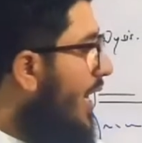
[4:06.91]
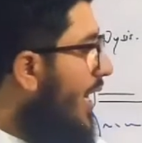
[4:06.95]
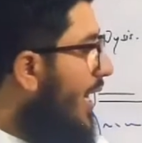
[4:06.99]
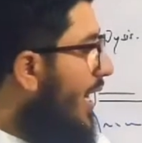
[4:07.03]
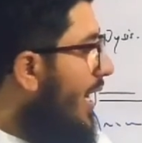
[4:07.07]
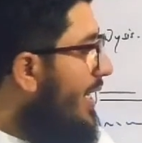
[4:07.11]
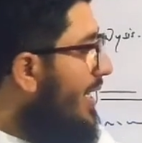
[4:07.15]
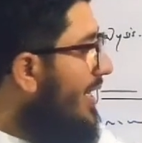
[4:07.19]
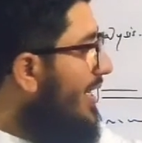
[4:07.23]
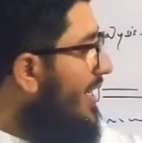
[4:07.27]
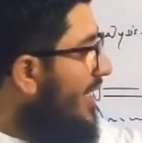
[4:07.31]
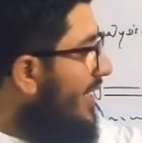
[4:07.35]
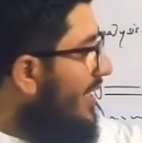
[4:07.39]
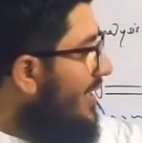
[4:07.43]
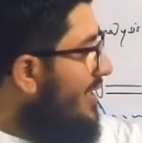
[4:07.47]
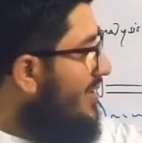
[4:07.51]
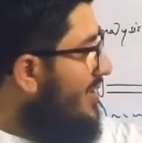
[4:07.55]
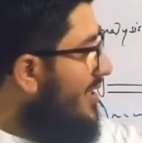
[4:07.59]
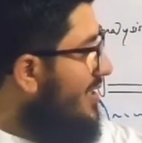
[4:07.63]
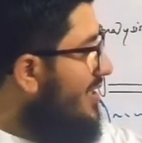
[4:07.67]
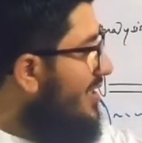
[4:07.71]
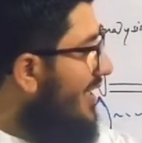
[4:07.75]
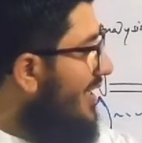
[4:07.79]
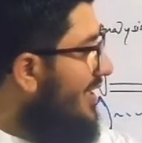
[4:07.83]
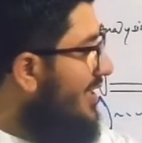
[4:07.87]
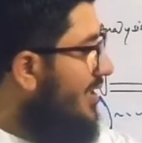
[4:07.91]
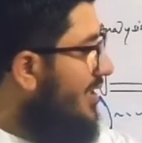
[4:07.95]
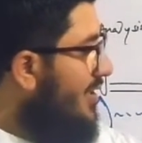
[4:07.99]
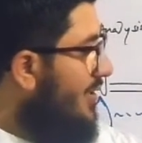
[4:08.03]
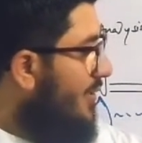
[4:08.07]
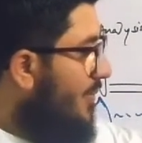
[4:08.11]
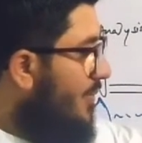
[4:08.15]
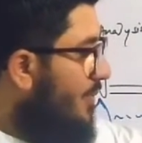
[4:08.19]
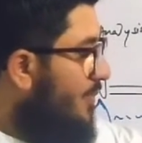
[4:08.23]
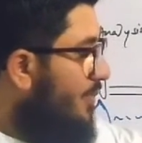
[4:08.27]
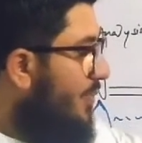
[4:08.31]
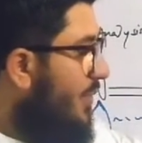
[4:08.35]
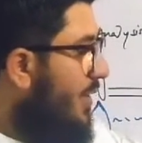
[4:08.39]
And here is the slit,
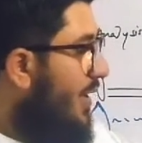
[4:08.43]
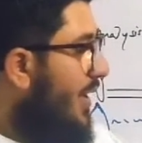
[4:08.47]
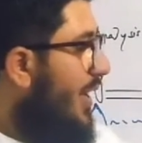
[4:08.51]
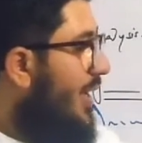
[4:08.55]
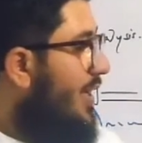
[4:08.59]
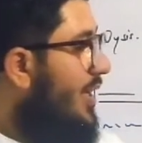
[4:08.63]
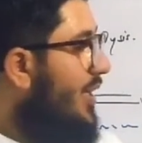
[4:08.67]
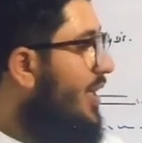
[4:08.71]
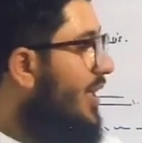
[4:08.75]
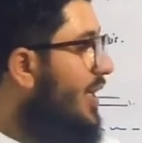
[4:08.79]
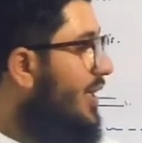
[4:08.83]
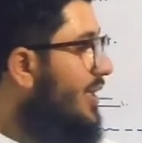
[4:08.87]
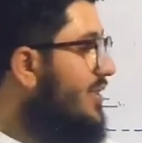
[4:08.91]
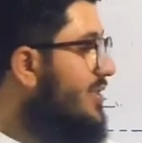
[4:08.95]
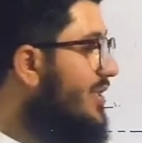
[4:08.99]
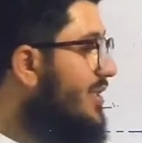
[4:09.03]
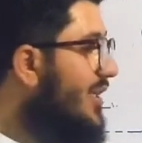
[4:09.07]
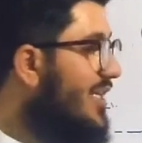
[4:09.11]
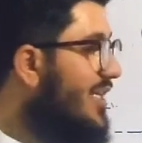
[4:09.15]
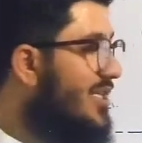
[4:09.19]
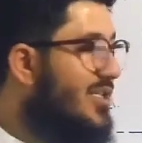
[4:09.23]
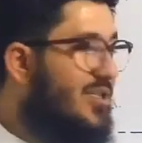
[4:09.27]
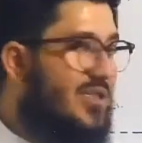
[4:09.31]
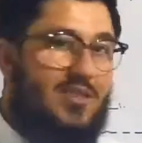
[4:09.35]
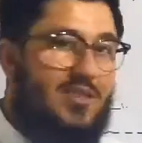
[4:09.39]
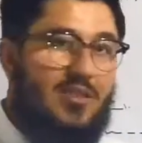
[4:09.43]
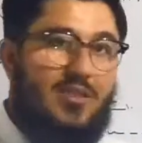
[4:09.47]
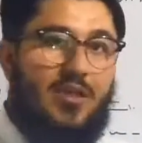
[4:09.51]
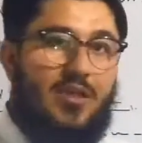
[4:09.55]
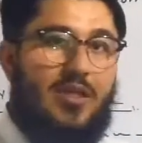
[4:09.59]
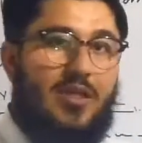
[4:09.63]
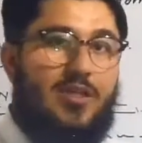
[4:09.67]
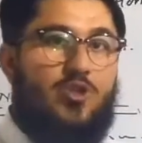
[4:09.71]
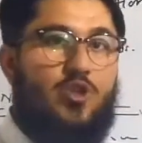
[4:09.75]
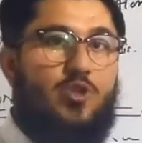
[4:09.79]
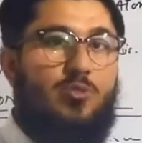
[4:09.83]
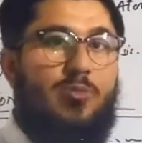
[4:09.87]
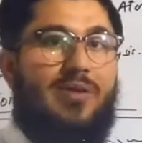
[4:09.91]
and here is the next
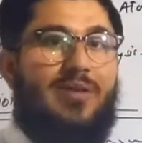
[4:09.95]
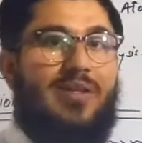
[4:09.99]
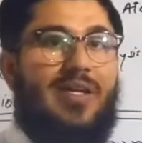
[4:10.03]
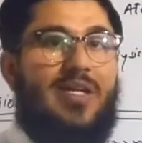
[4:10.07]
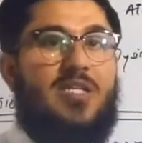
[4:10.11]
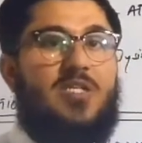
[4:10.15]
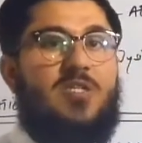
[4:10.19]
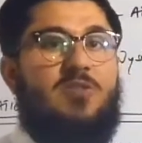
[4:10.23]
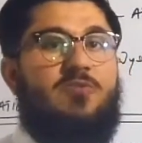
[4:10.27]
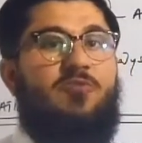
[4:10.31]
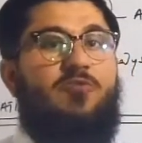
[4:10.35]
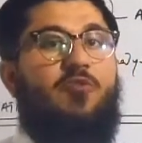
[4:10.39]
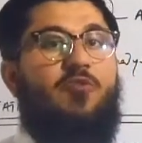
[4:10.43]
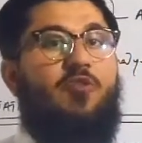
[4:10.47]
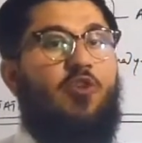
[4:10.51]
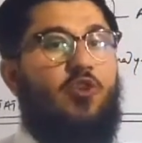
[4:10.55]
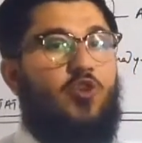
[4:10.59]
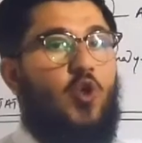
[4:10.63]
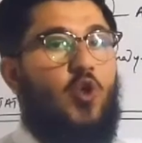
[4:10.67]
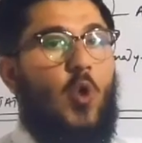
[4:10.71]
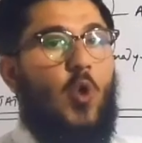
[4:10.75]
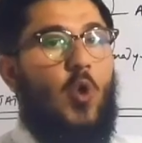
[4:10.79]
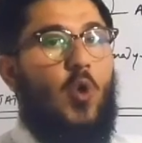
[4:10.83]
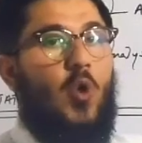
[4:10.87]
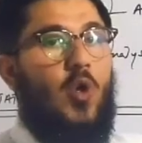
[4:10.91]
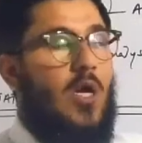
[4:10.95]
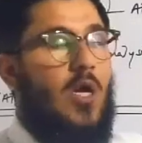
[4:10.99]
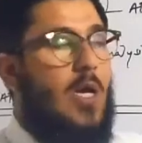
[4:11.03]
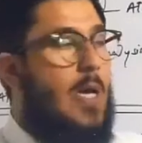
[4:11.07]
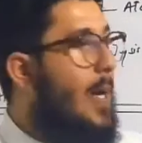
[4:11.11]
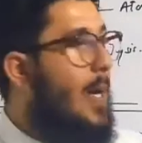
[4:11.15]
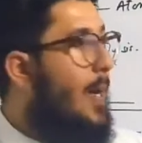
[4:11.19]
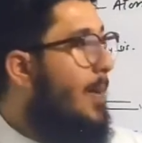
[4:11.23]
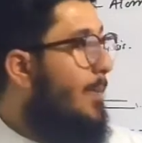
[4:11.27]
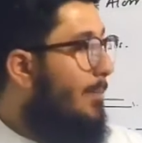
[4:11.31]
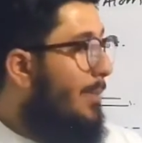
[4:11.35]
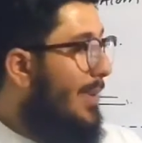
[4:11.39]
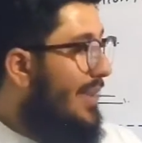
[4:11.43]
instrument, that is photo
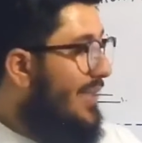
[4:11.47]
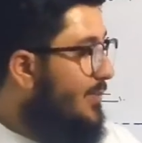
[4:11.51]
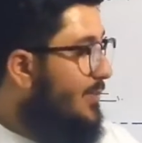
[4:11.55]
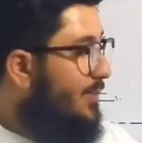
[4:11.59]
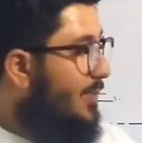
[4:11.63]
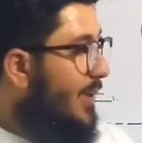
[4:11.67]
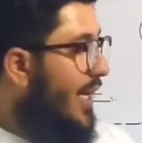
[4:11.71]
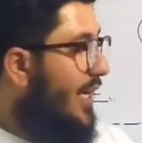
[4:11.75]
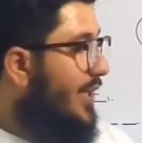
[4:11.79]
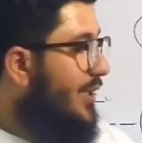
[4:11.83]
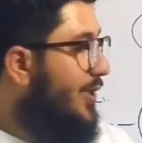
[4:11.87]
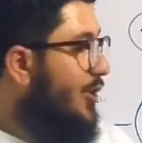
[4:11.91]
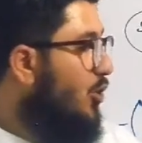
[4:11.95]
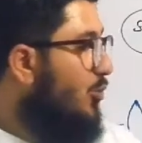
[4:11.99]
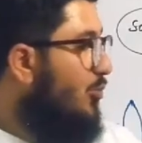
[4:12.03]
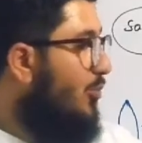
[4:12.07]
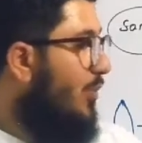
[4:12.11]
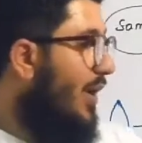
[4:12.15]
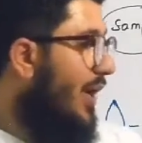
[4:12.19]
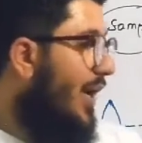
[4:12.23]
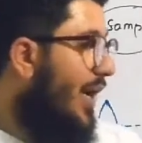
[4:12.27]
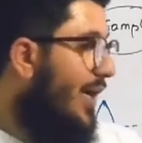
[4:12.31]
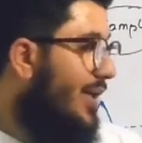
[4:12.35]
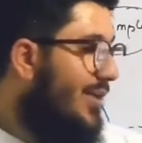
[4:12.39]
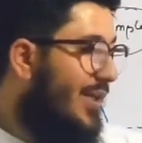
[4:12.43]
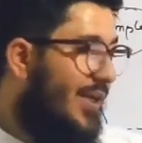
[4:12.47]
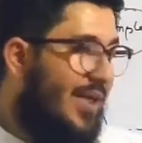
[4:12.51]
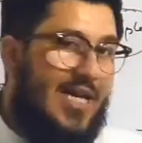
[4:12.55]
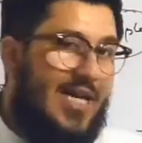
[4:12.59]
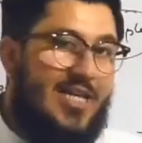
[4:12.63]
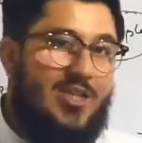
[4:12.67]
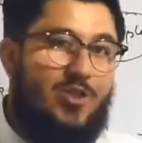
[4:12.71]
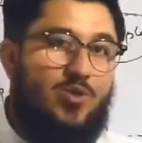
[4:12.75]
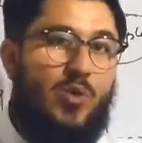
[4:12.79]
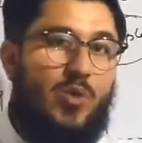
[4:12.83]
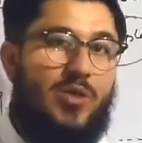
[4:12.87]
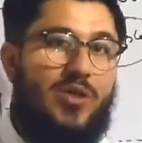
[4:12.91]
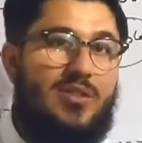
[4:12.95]
multiplier tube, and the
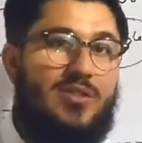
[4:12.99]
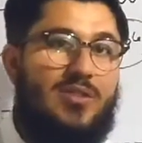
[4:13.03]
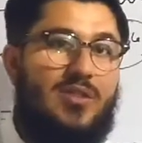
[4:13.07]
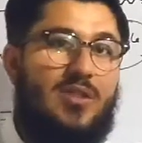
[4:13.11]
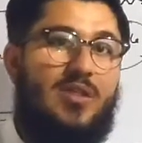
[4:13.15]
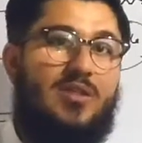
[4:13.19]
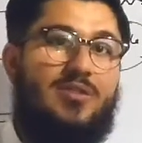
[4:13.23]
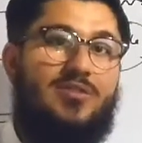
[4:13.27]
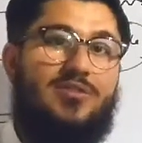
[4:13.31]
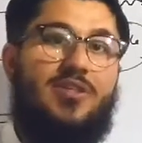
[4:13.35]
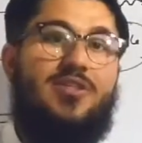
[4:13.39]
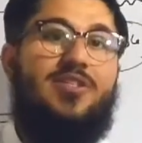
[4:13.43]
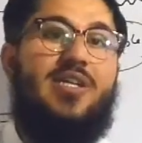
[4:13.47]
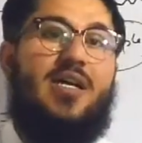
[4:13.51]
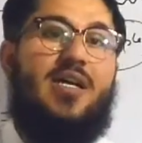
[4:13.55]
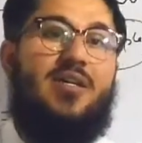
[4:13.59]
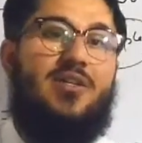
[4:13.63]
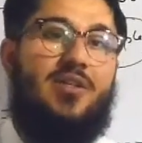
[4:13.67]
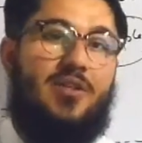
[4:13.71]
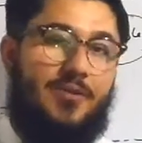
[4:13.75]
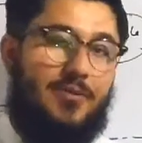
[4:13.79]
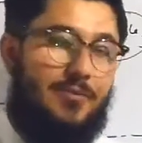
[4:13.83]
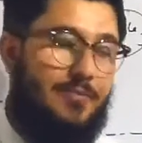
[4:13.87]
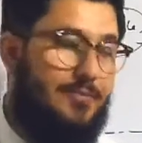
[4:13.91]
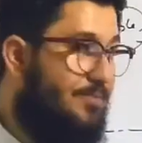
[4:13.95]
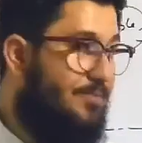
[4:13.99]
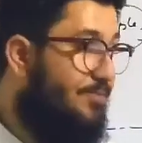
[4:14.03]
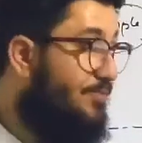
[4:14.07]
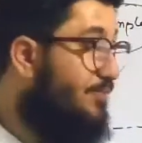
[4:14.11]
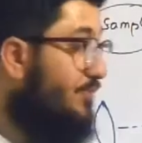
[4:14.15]
last one is detector.